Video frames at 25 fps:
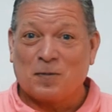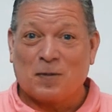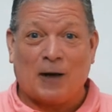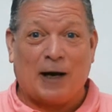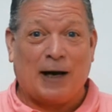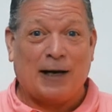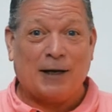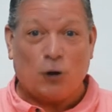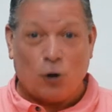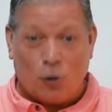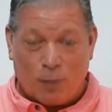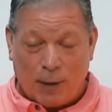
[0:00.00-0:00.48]

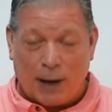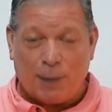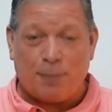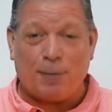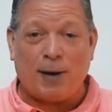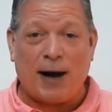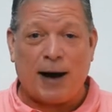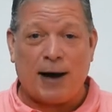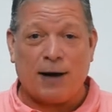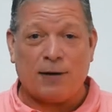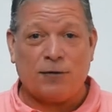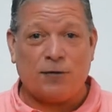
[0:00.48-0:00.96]
I know my
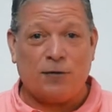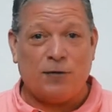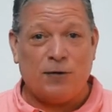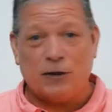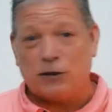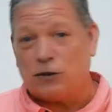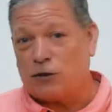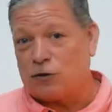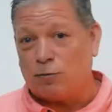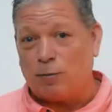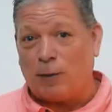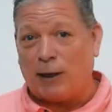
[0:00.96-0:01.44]
path.
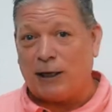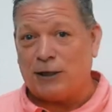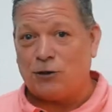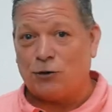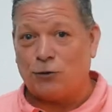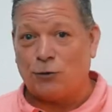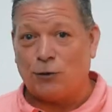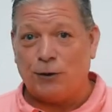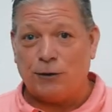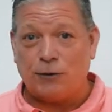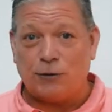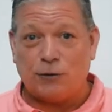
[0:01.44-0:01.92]
This is my
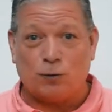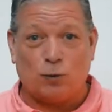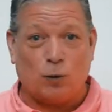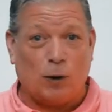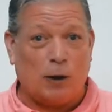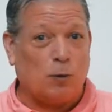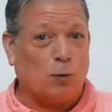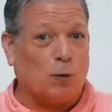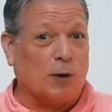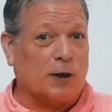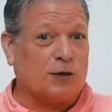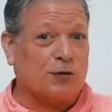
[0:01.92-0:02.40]
choice.
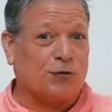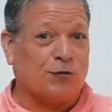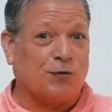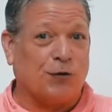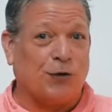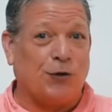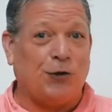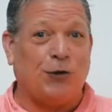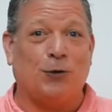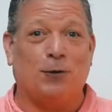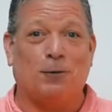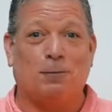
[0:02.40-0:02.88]
What works
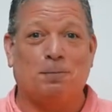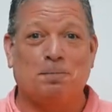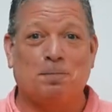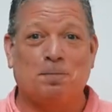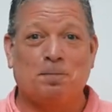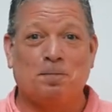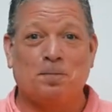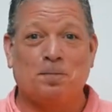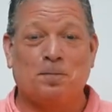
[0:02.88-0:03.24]
for you?